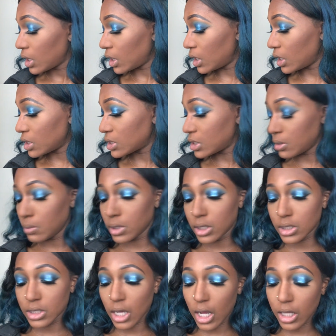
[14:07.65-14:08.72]
and they sent me
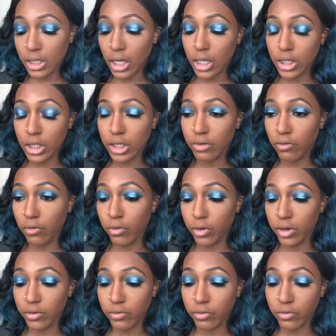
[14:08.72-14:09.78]
this highlighter
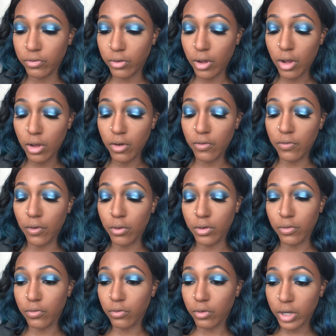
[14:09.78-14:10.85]
for
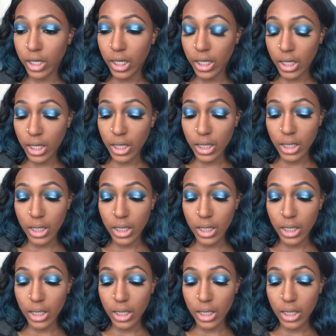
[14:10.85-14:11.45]
folder free.